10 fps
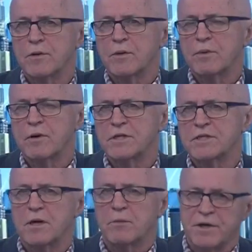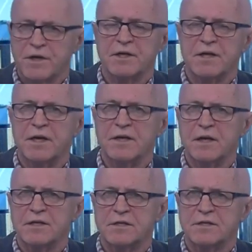Price Predictor
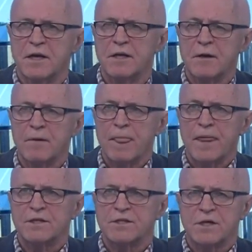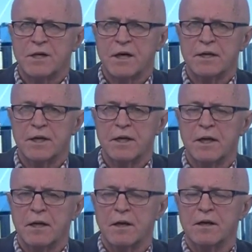Index, is that It's charting
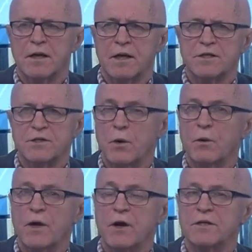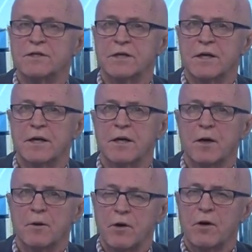locations where we're going to see
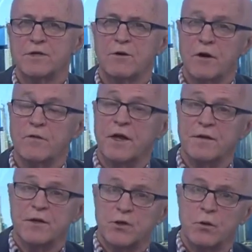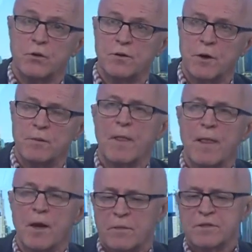price growth in the short term.
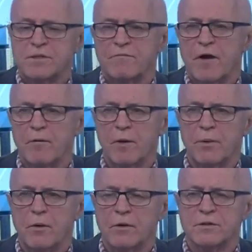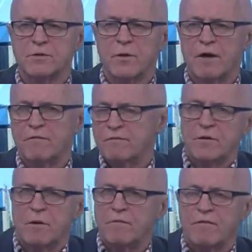Most of our reports, we have
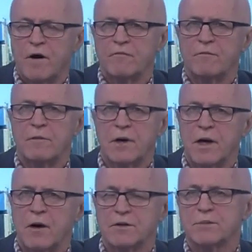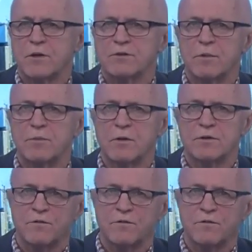top 5 hotspots reports for